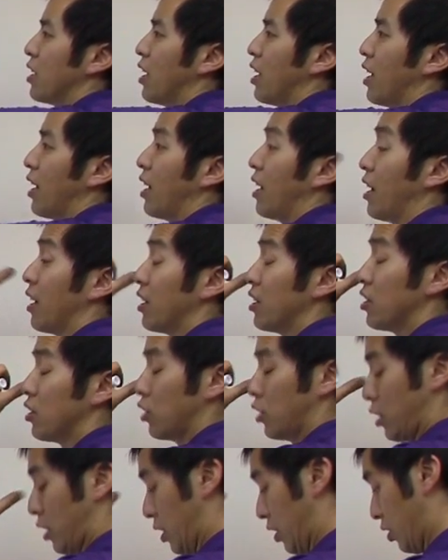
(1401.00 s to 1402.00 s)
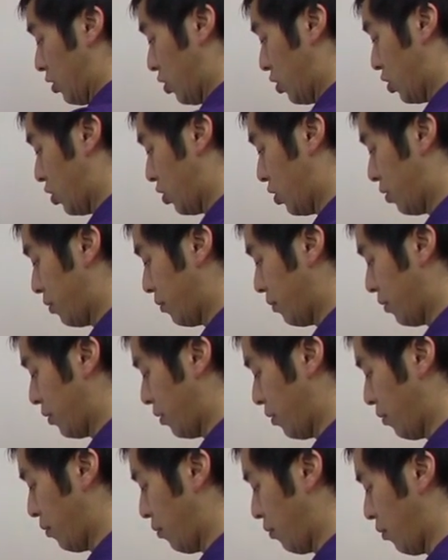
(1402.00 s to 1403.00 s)
uh, uh,
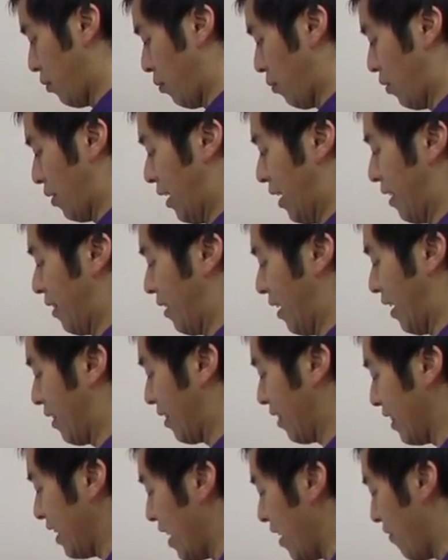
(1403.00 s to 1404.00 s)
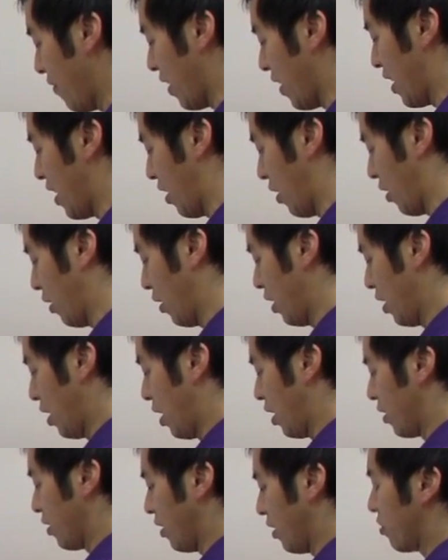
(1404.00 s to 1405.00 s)
is, is leaving here,
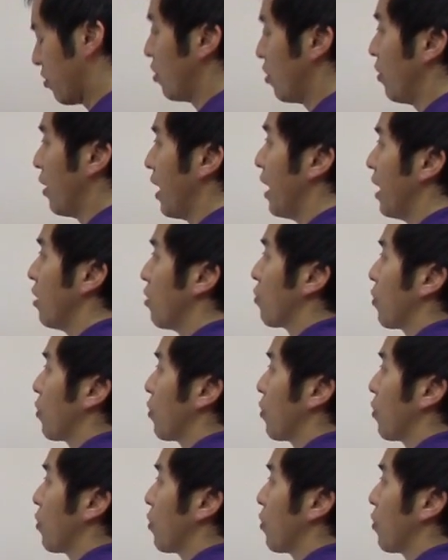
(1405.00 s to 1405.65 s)
let's go ahead and